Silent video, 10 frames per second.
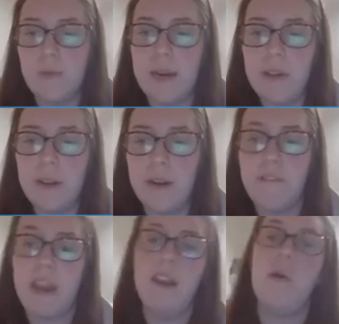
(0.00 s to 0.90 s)
well that are
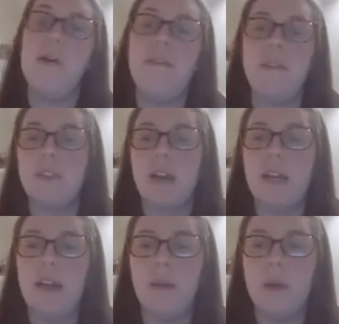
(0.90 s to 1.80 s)
available if you
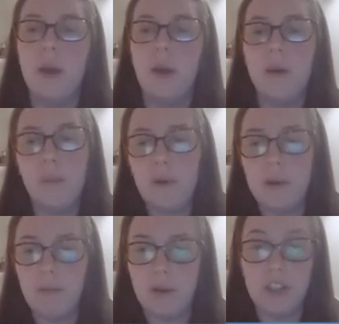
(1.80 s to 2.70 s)
sign up more
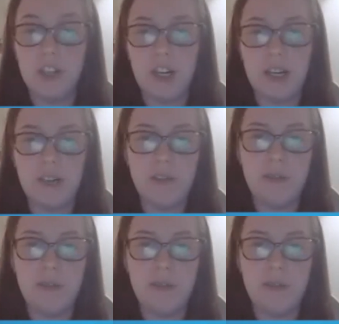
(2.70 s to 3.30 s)
than 1 child.